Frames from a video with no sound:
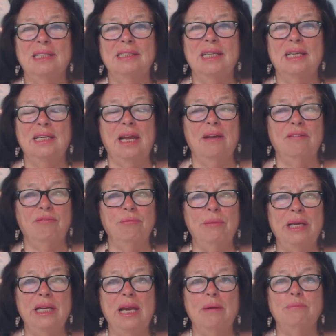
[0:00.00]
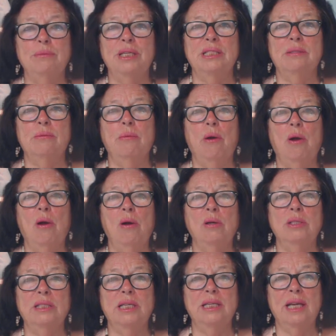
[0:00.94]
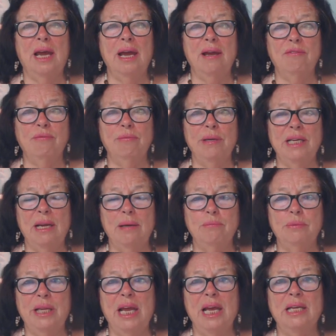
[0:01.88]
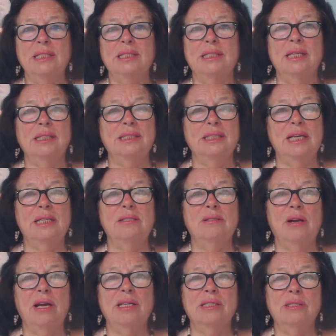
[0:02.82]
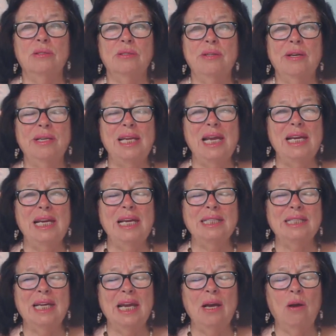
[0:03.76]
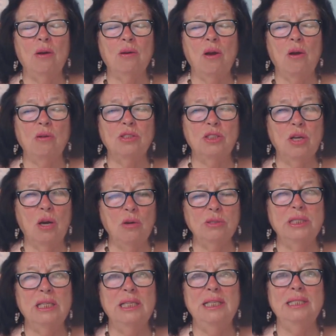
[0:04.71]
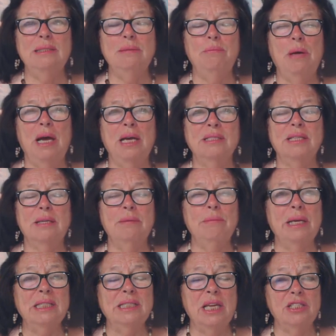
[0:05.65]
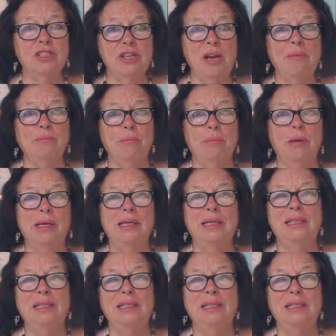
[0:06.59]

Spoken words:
that I've made up this world, that I've made up death, etc. So then I let go totally the past and make that jump.